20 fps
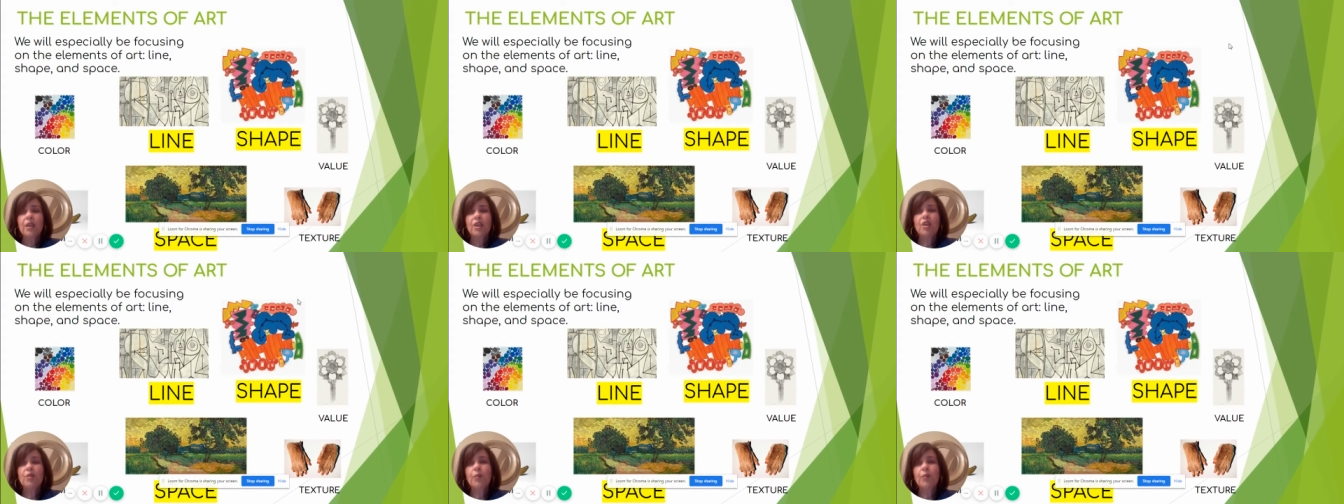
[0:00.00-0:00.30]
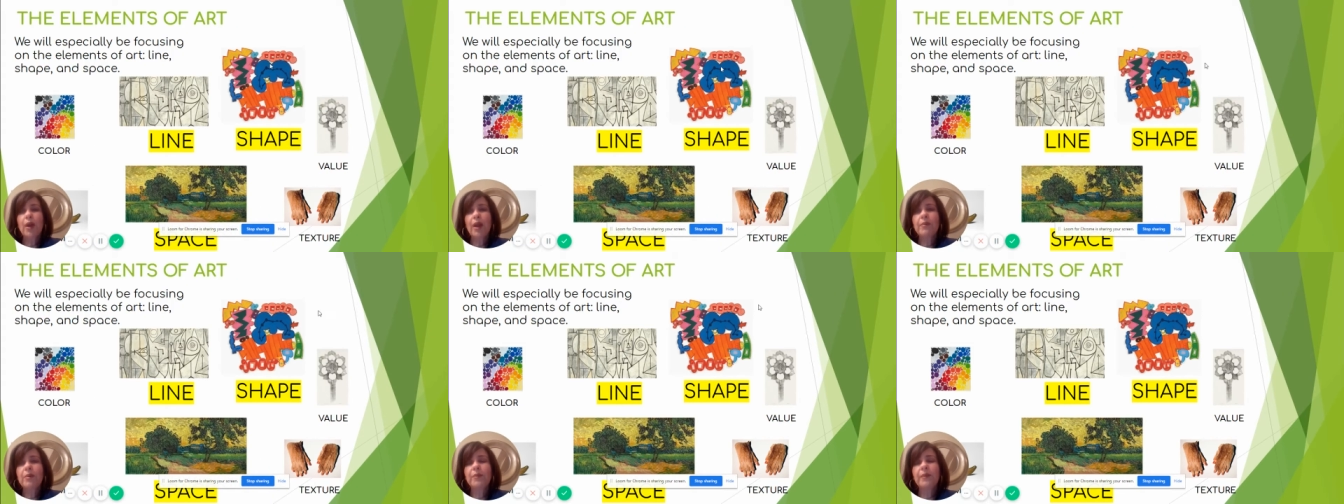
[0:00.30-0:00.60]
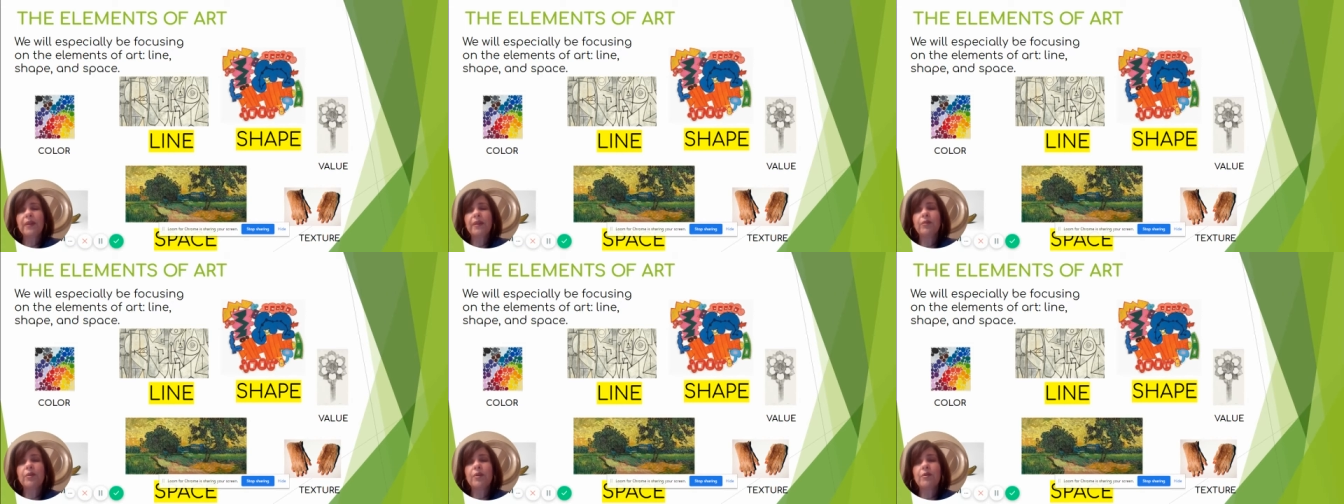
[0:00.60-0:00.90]
You
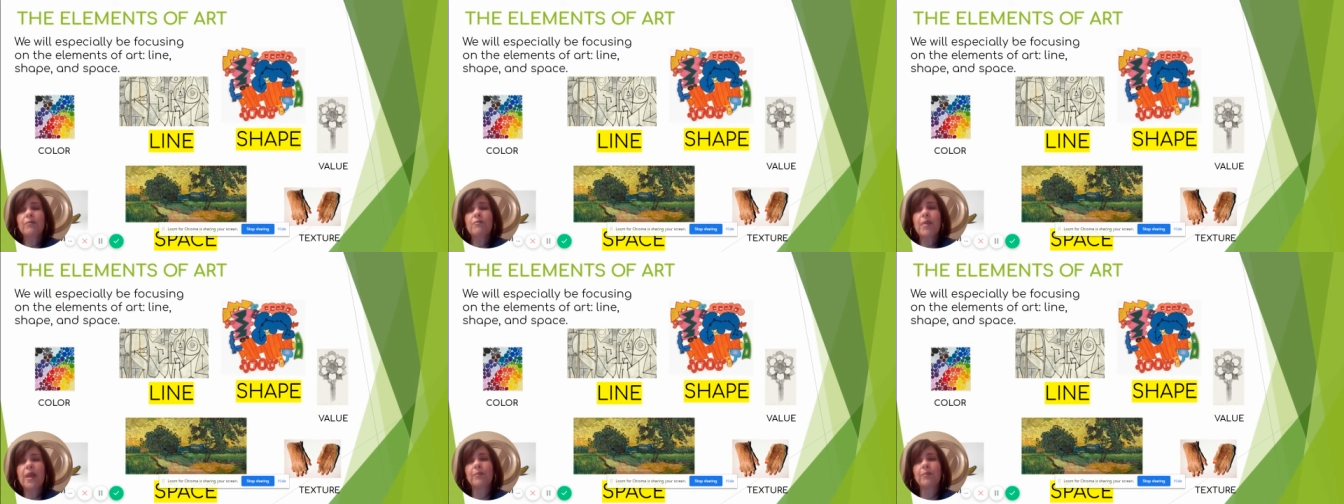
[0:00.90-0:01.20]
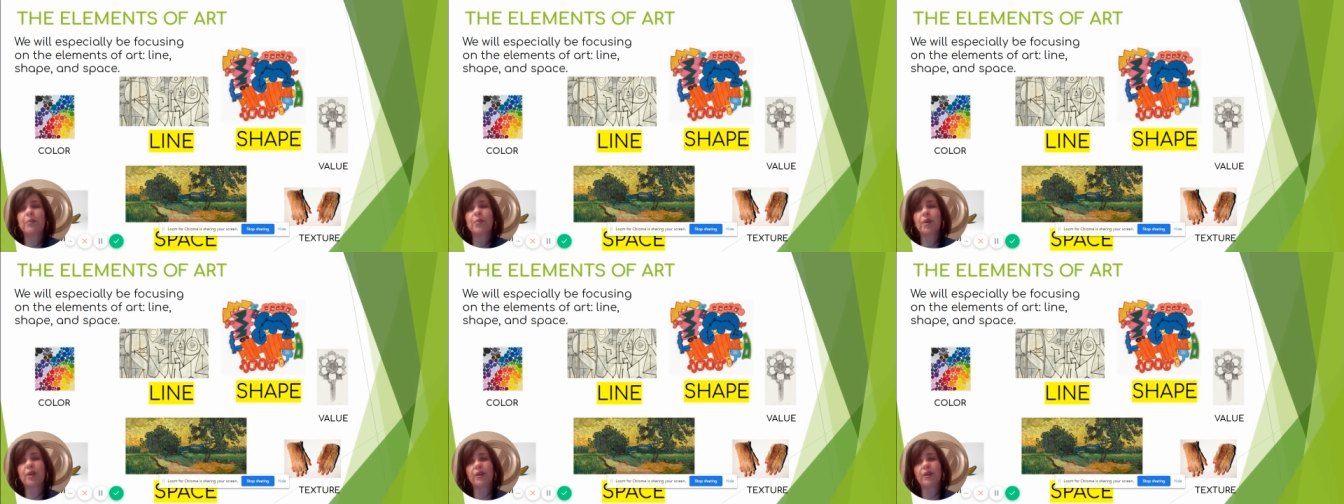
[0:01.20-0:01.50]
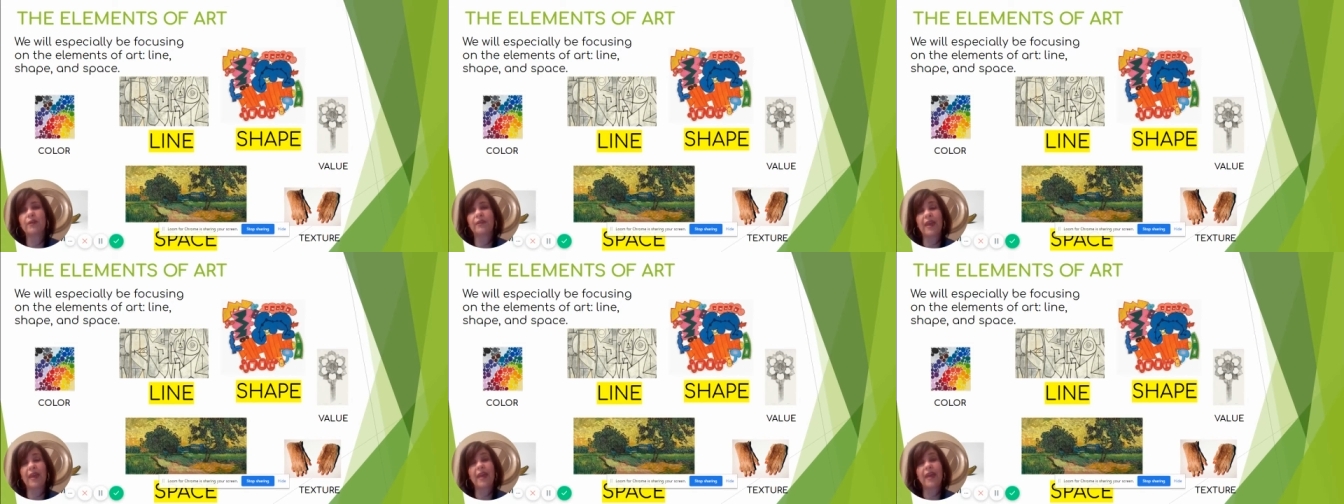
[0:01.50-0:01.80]
probably remember
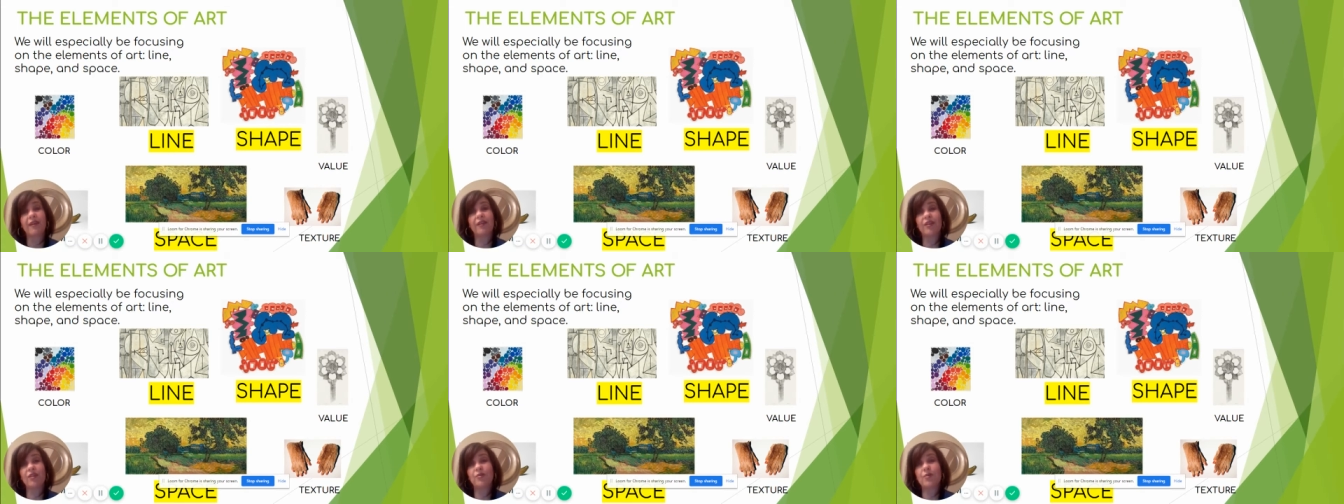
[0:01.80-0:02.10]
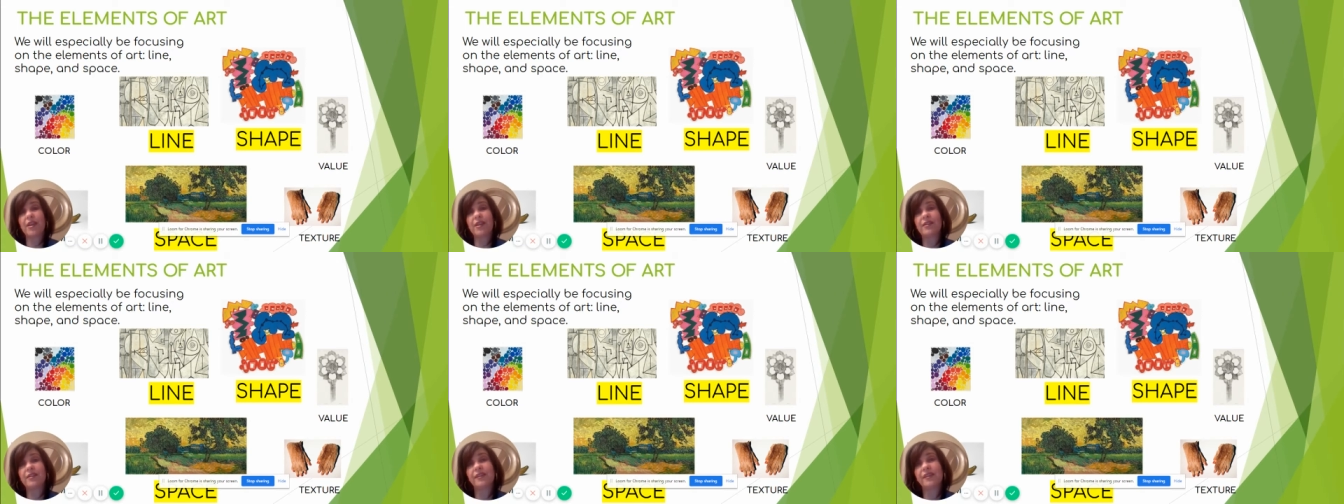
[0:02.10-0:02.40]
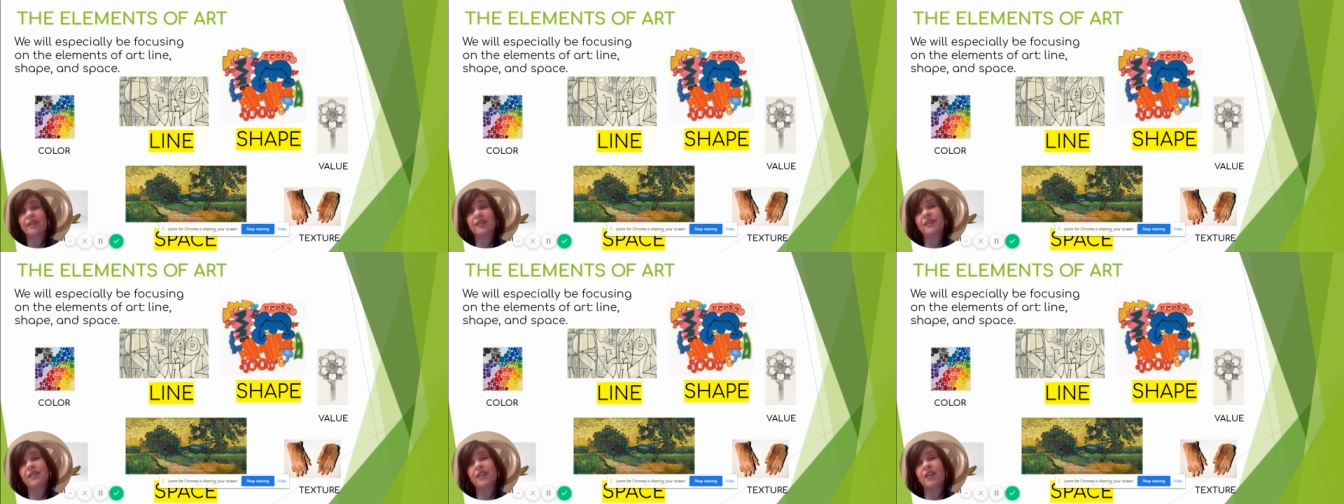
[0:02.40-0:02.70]
the
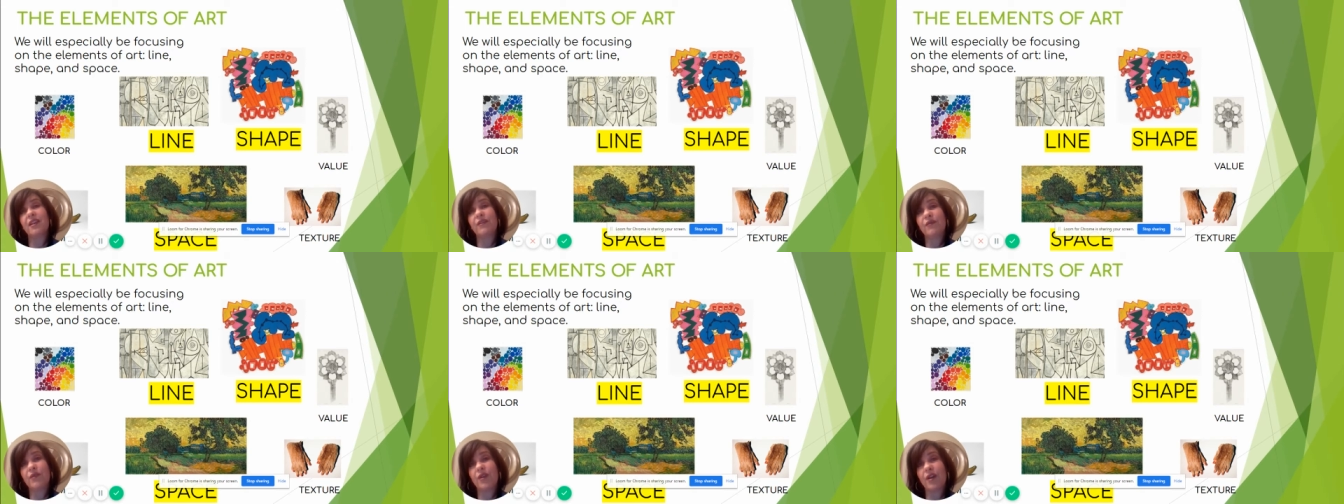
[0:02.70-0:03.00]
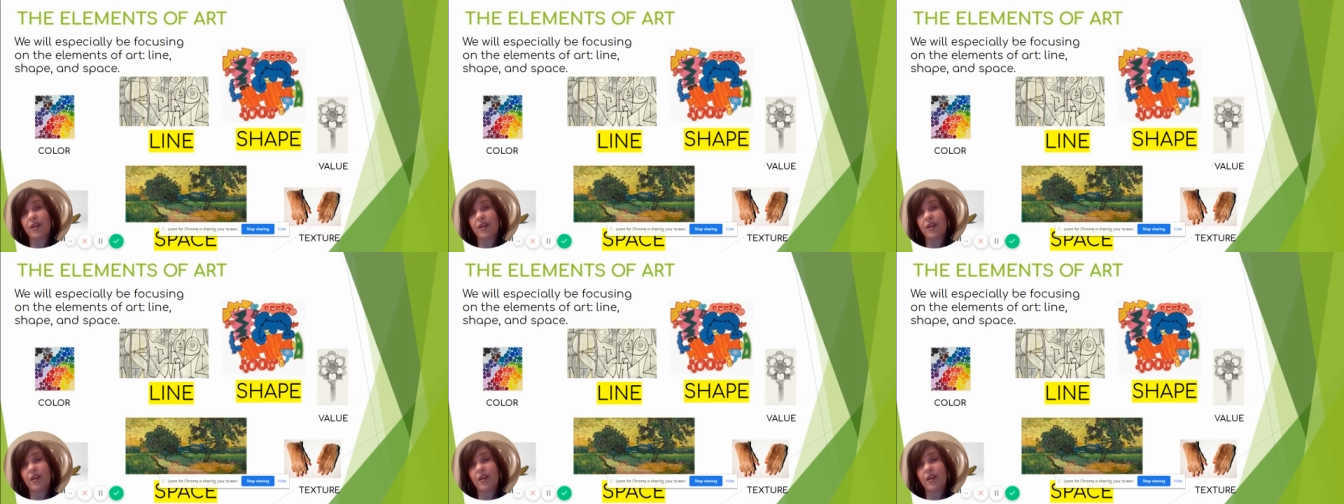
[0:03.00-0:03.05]
elements of